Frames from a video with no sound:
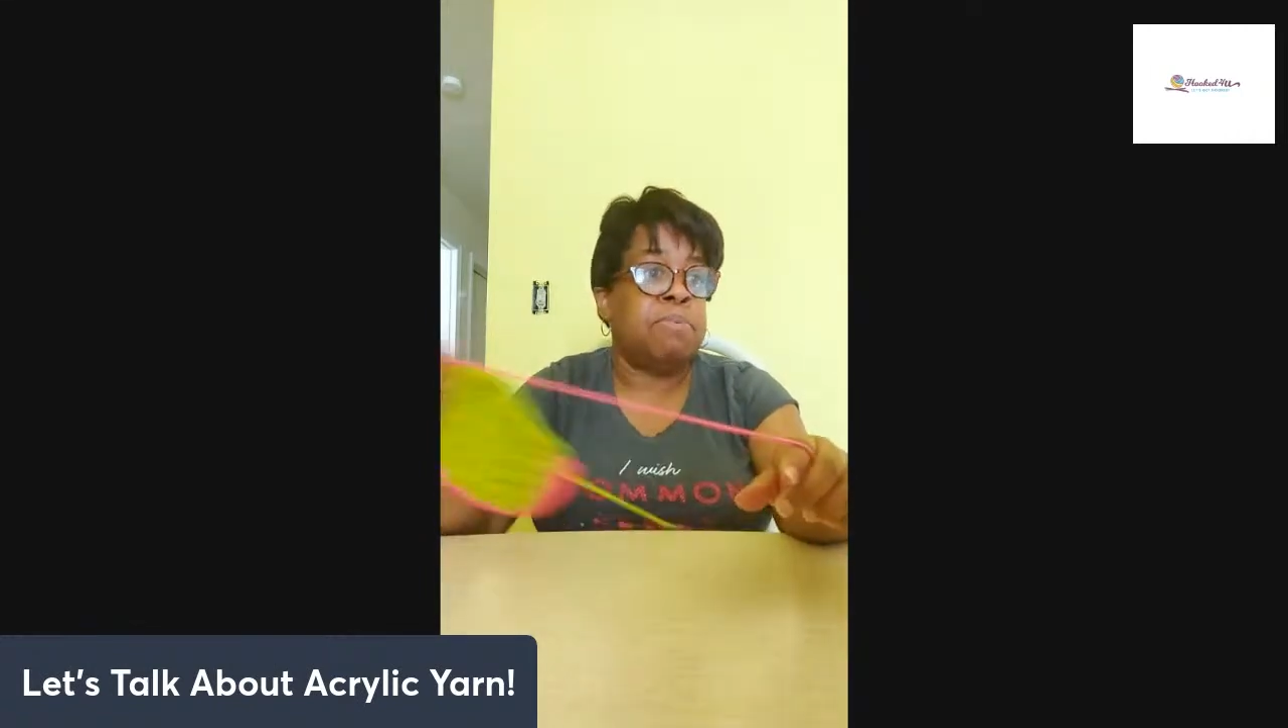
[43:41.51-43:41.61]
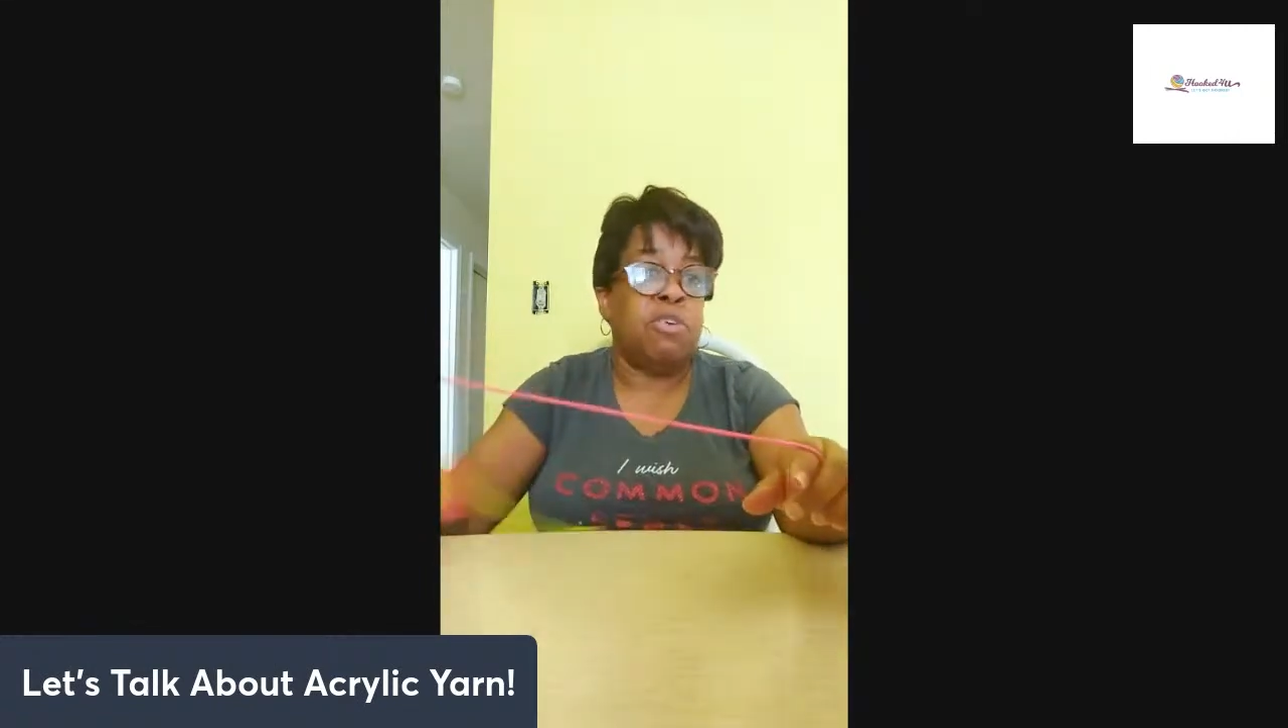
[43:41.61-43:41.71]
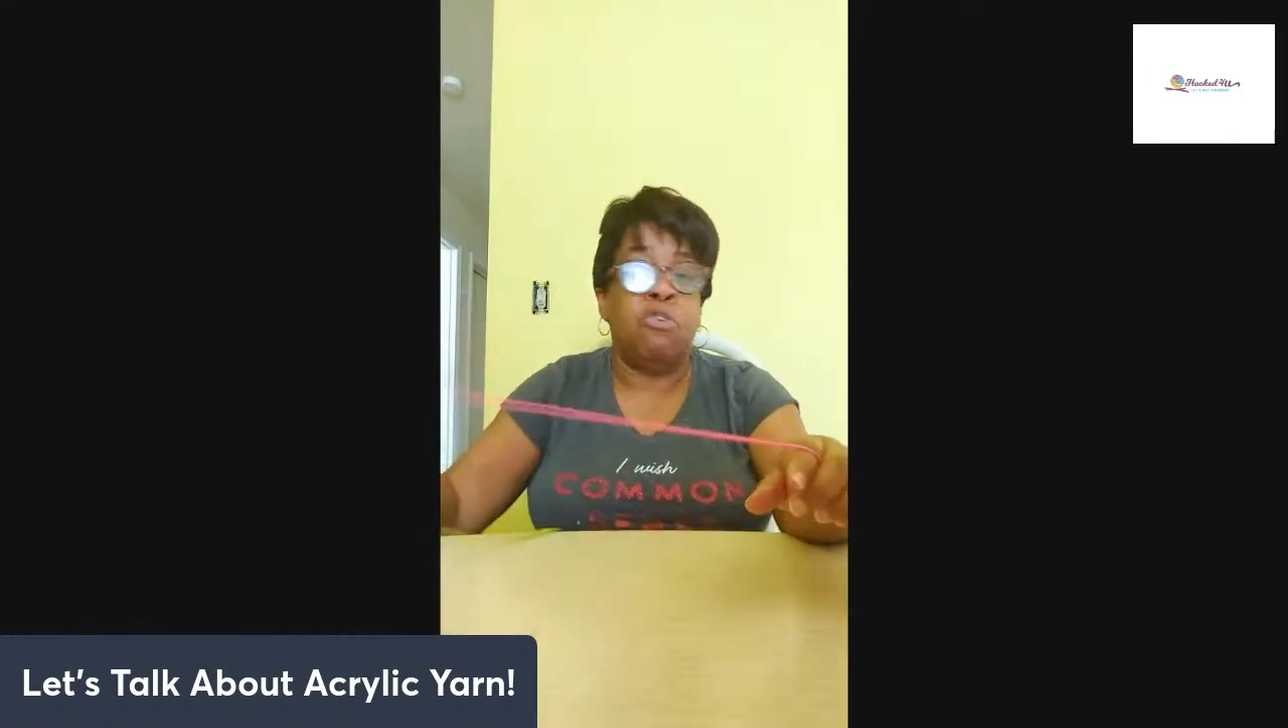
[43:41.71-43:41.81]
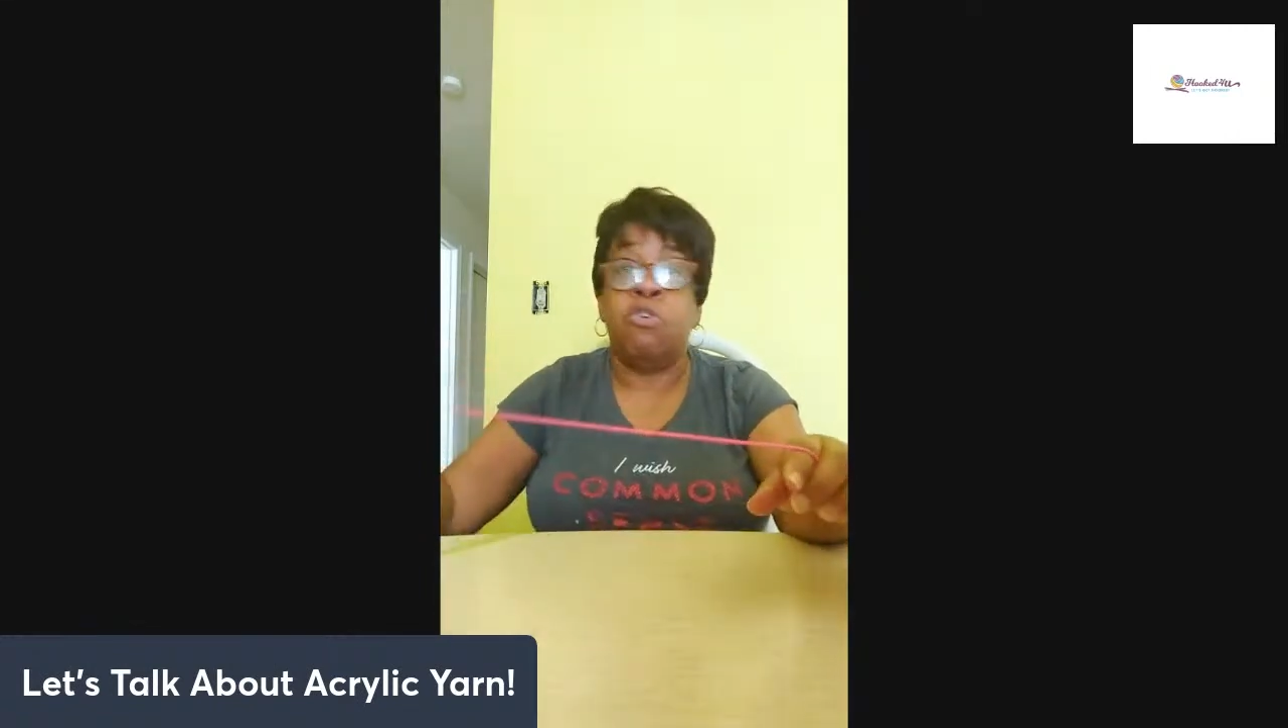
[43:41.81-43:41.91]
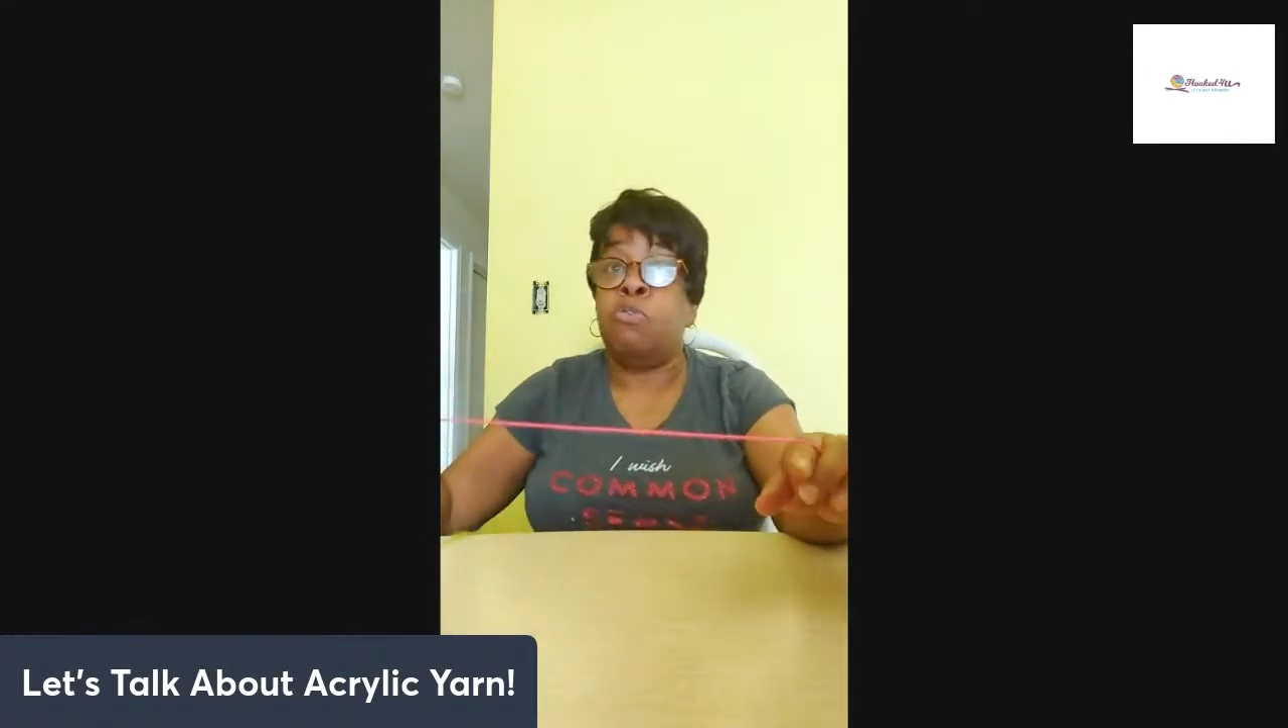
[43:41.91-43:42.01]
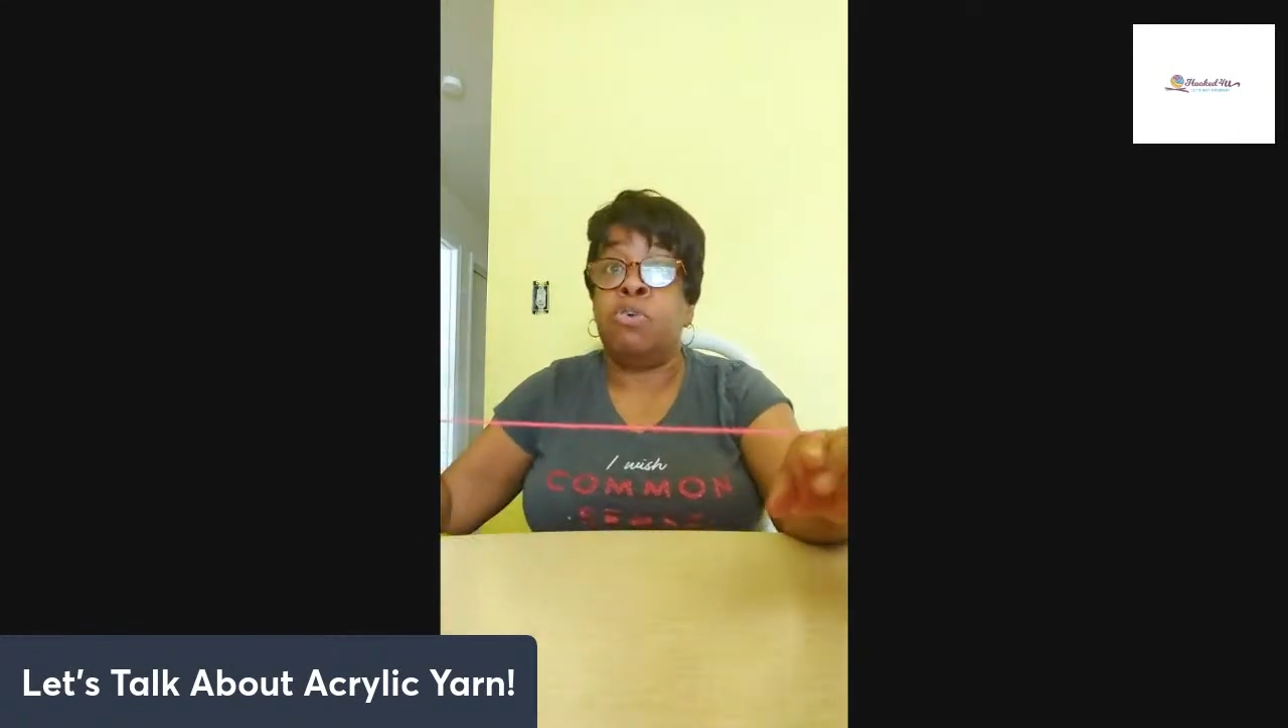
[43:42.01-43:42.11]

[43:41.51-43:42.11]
material